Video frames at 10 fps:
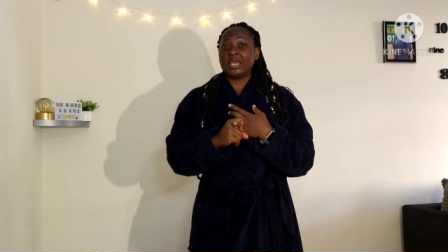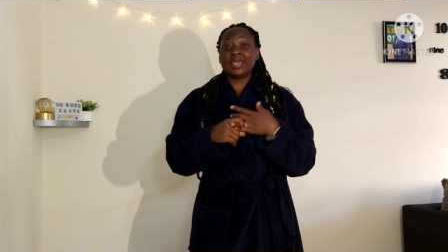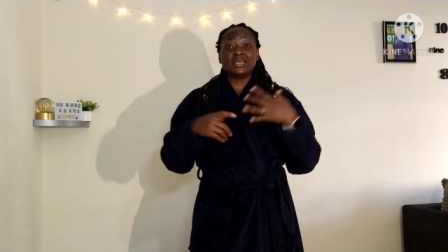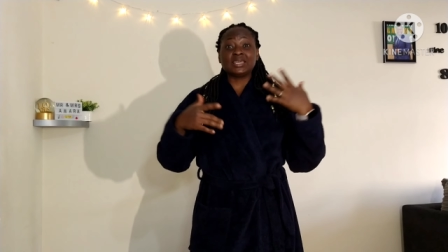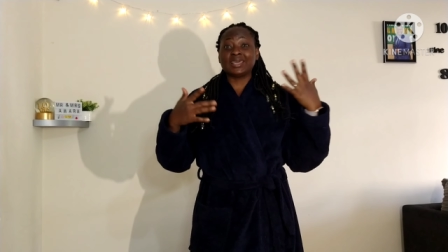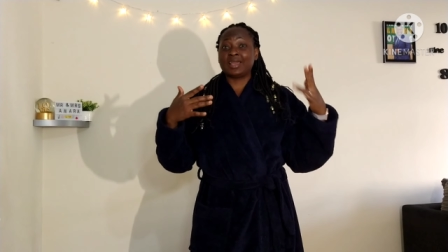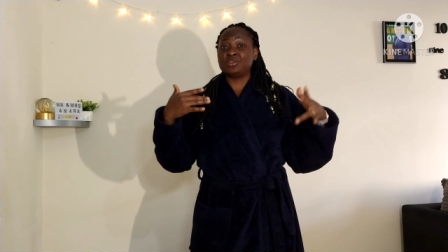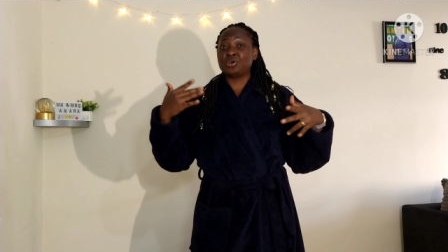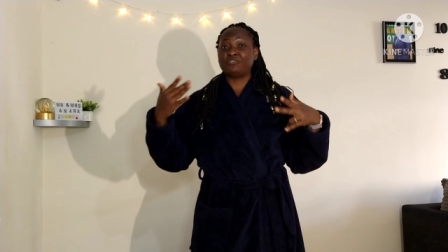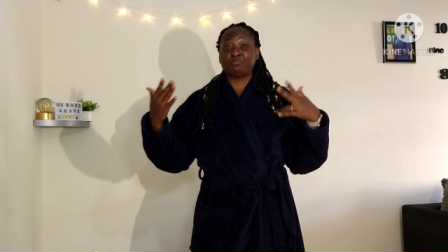any
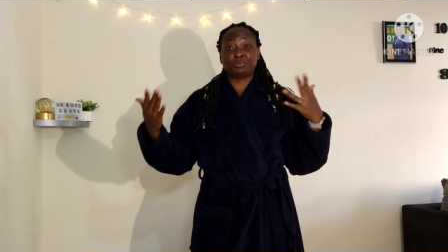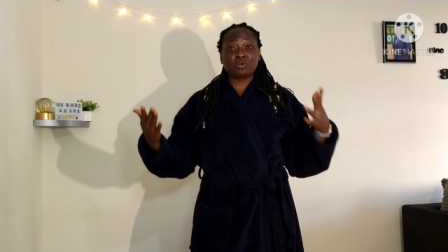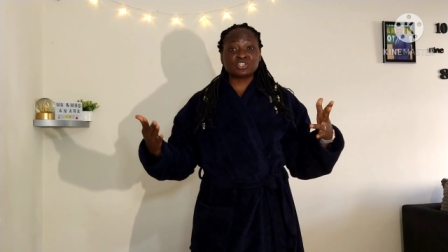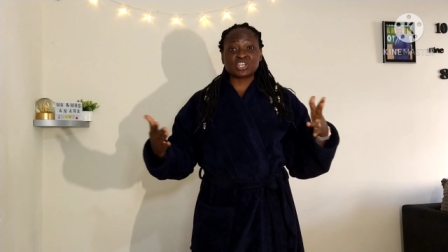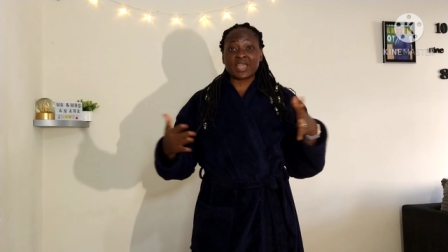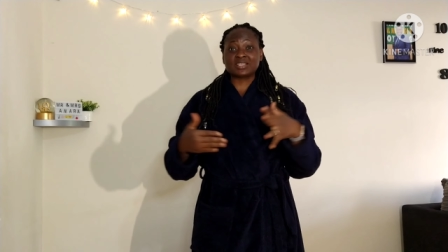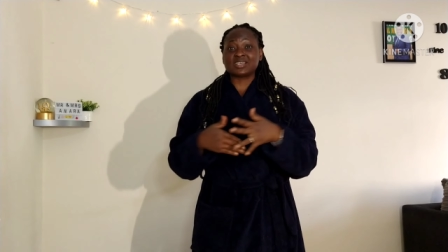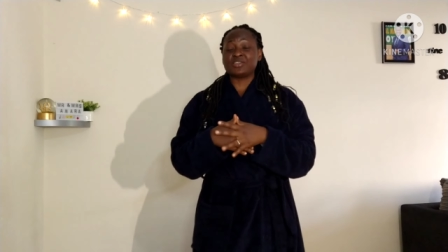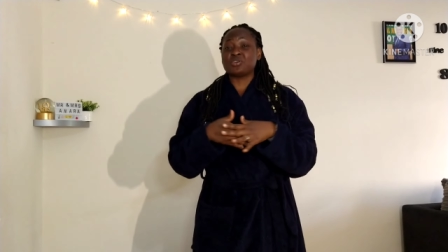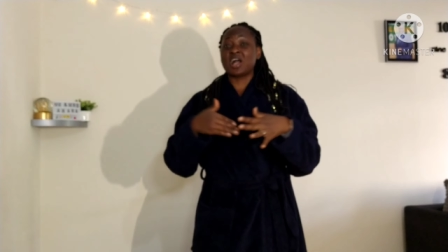kind of
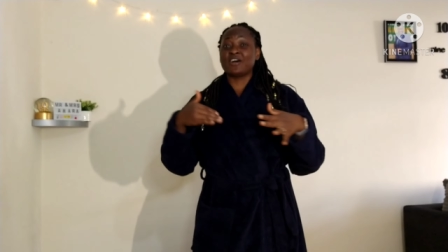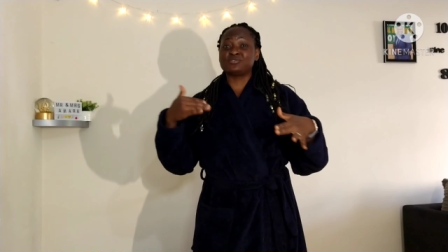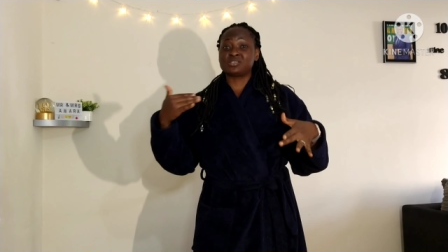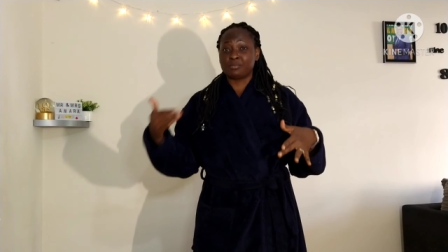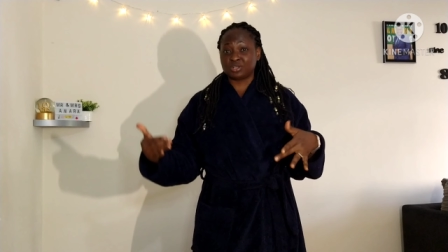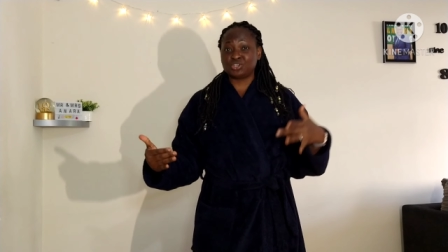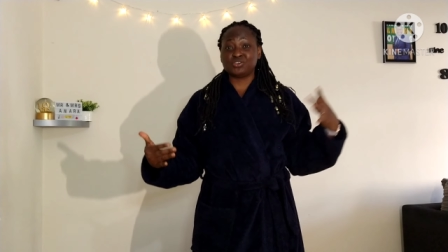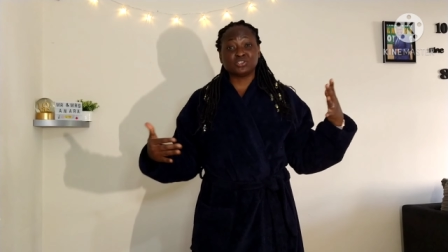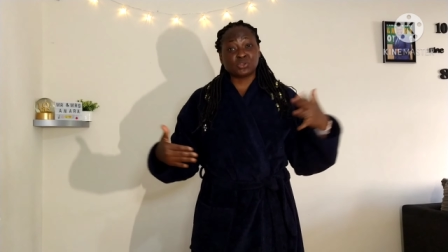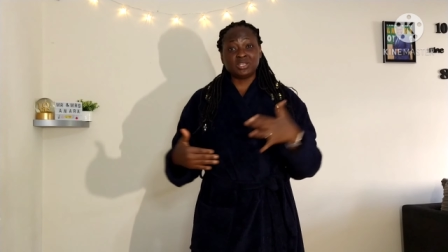project and you have somebody
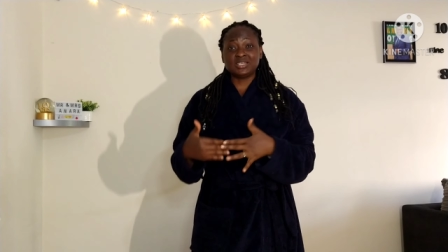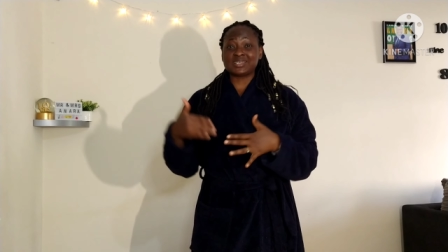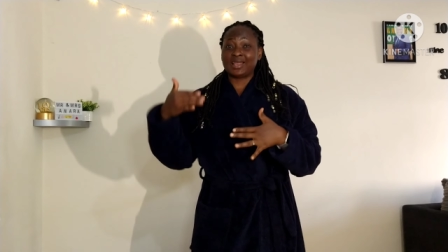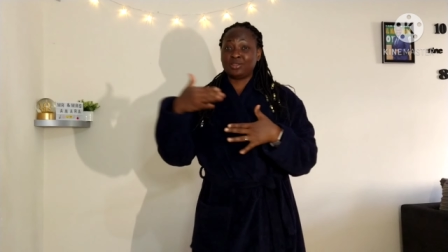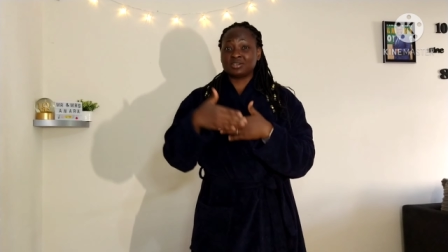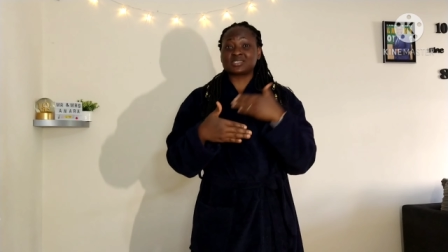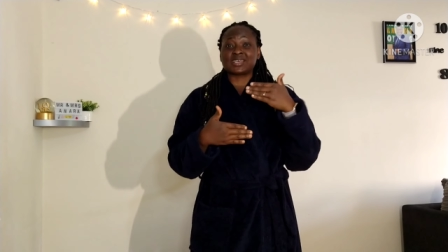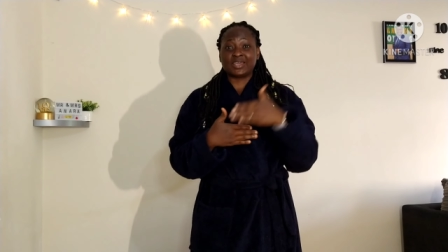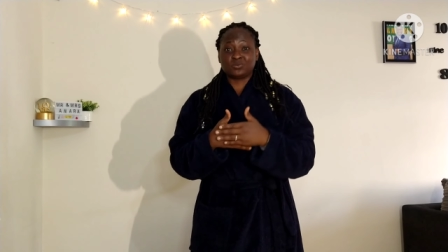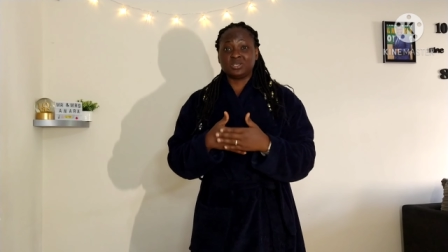you're doing this
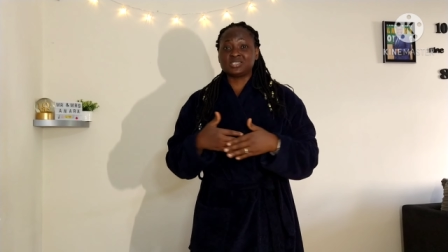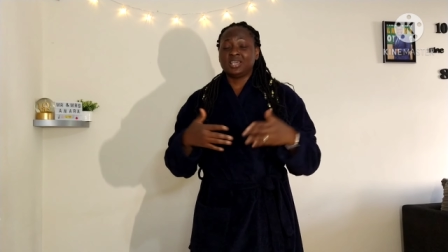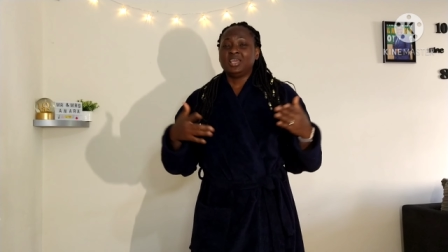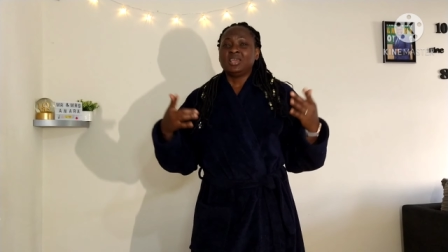alongside with